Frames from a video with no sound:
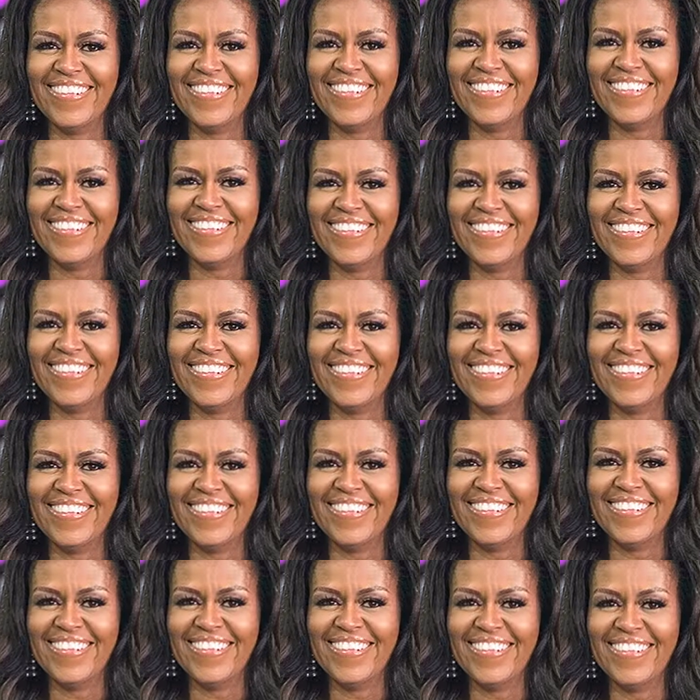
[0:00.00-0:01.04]

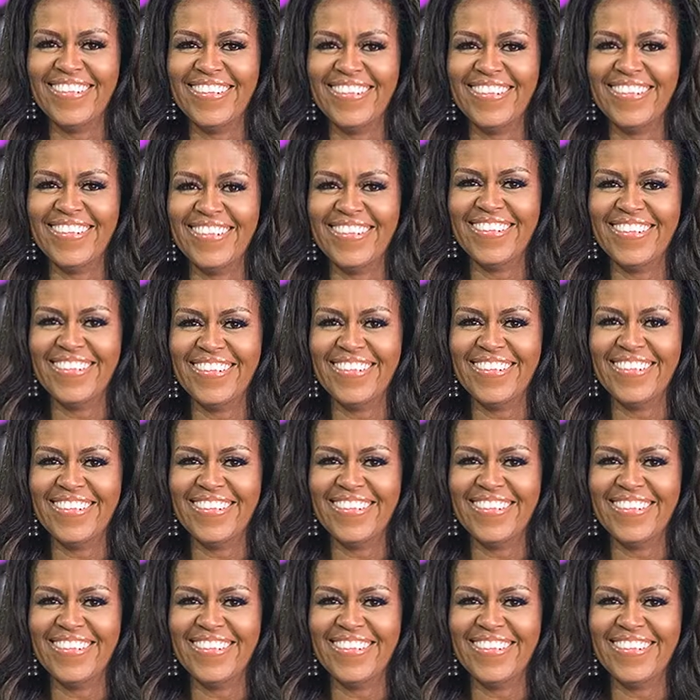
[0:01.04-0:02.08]

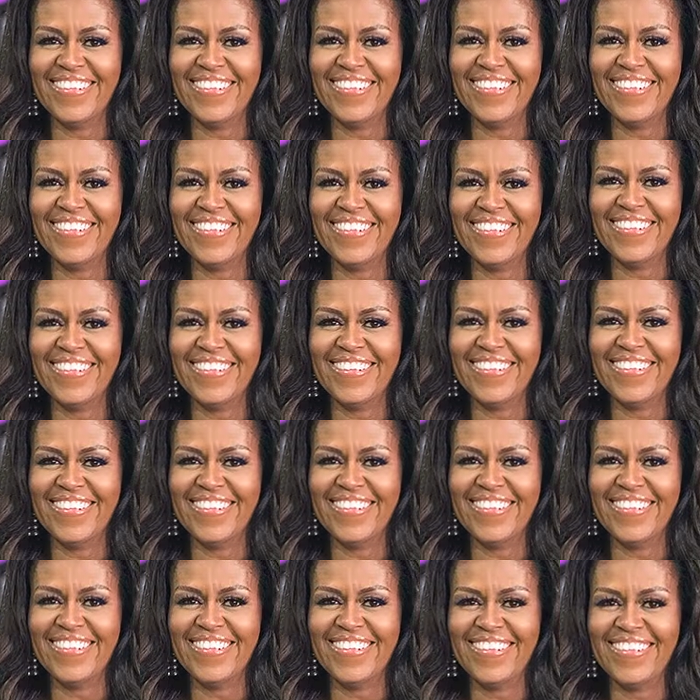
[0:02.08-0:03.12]

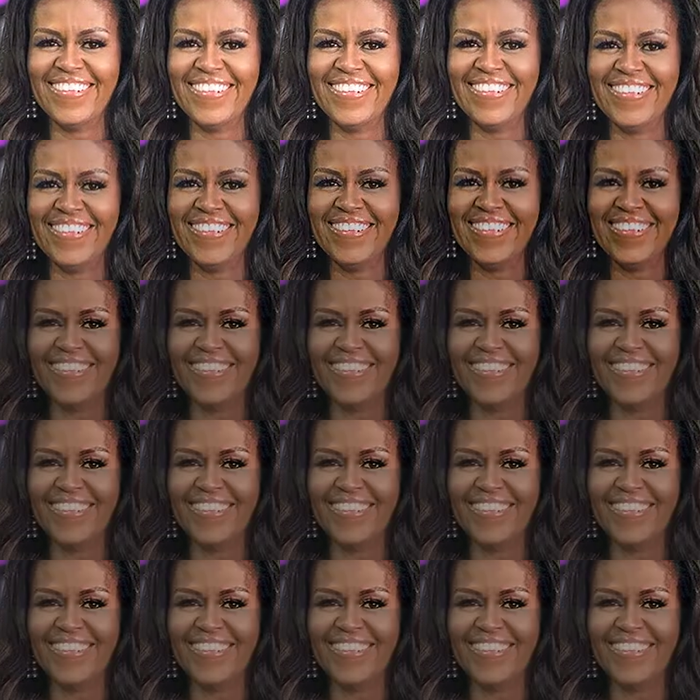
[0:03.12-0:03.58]
(no one is talking)